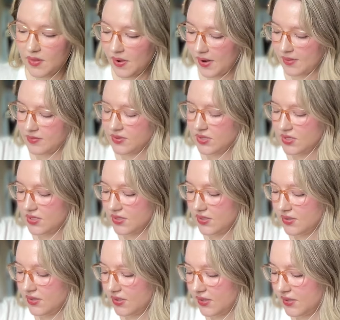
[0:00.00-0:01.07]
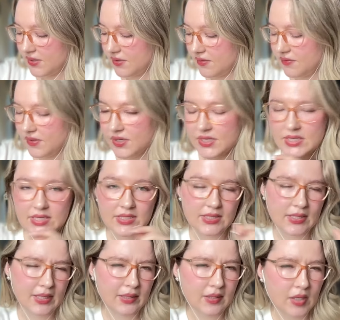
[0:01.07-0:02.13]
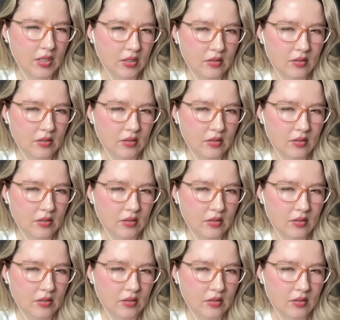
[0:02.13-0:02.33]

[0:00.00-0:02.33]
I'm still kind of undecided.